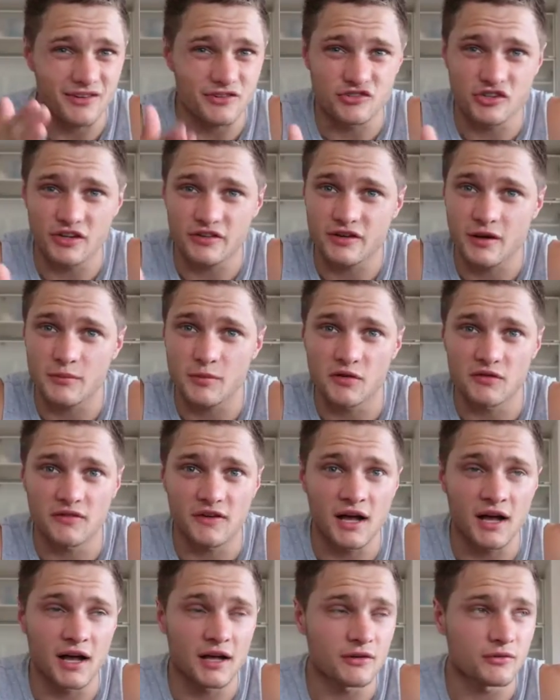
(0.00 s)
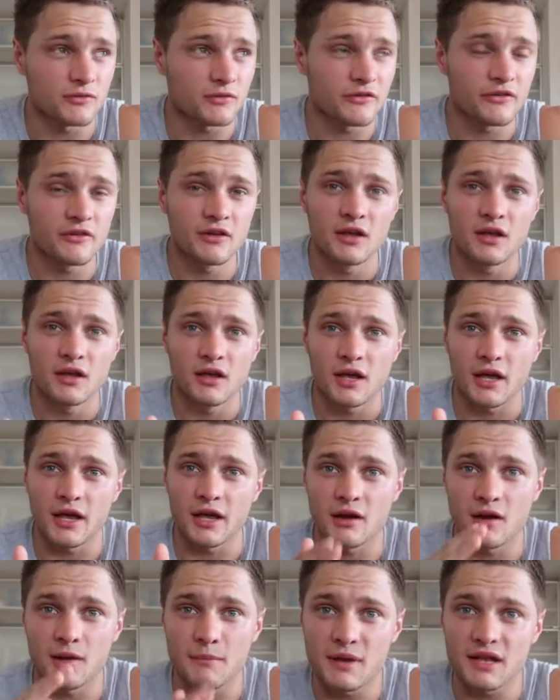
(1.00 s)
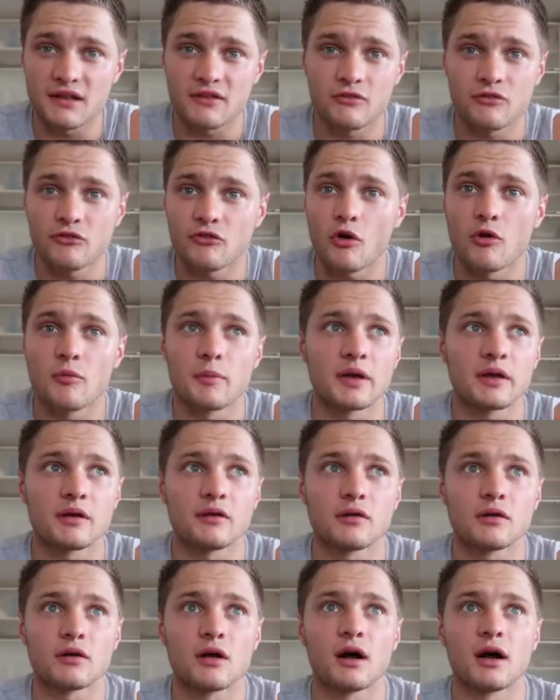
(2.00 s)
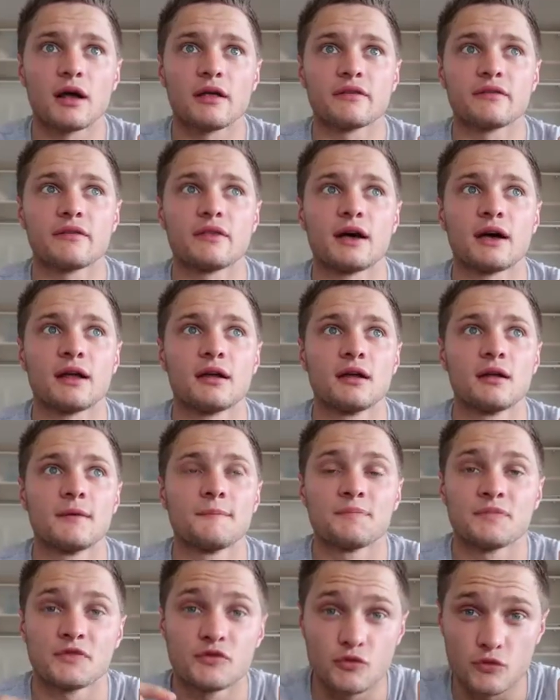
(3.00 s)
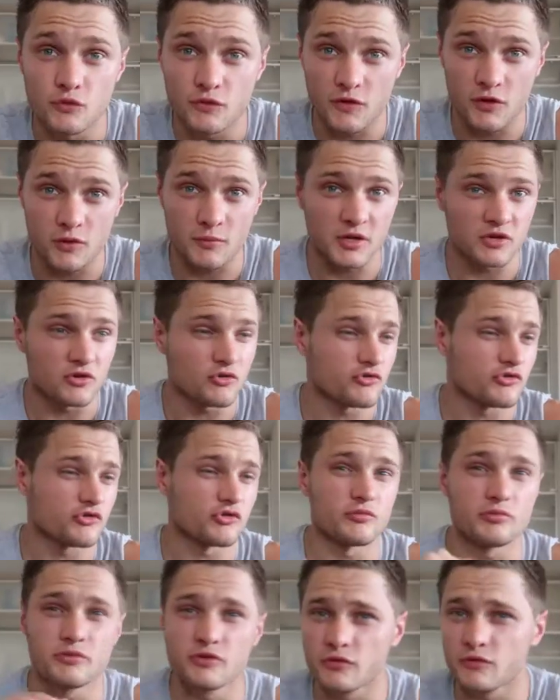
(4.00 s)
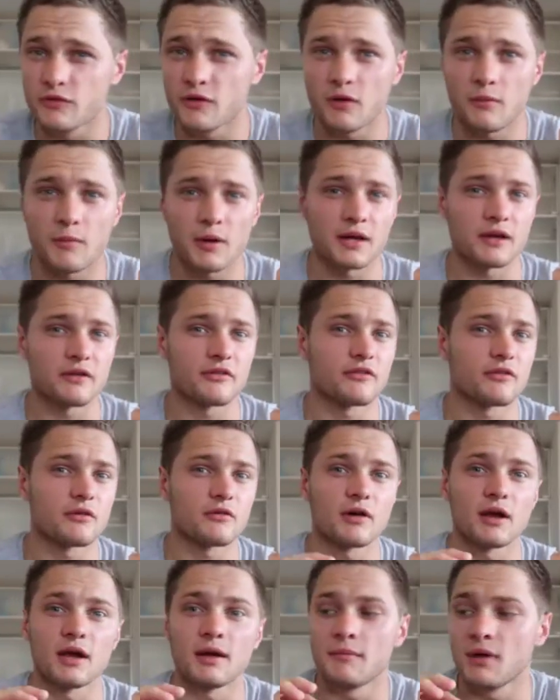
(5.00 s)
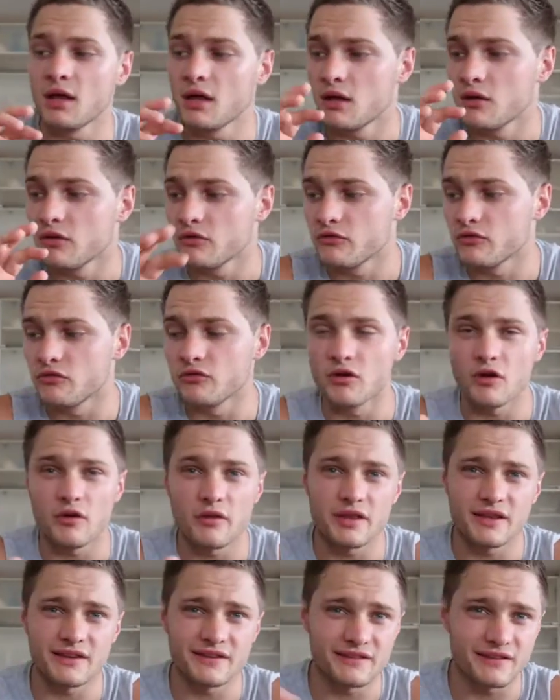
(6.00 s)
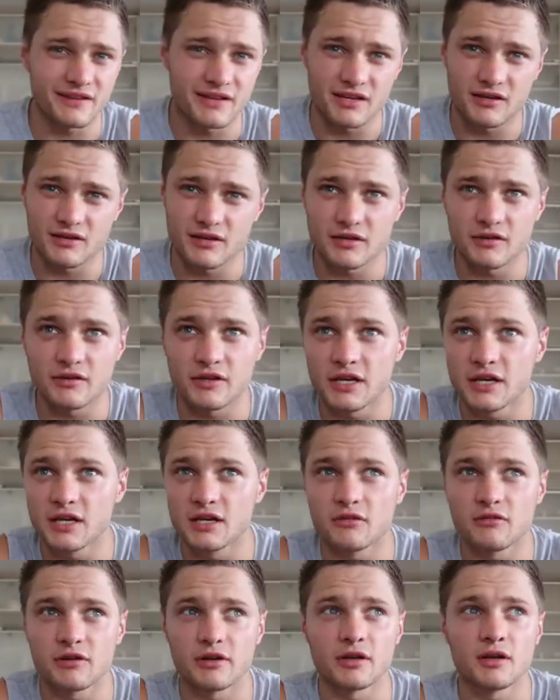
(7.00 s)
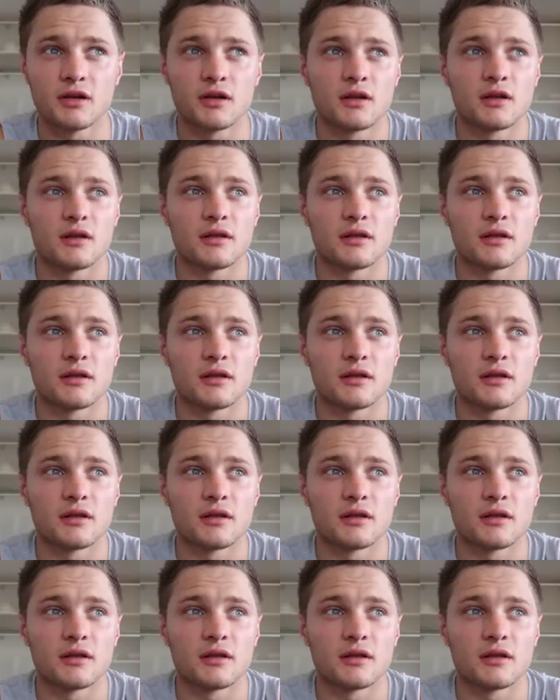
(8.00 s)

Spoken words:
I just come off Arnold's, and I met so many of you guys that do follow my YouTube, do follow my Instagram, do know this here, and here, and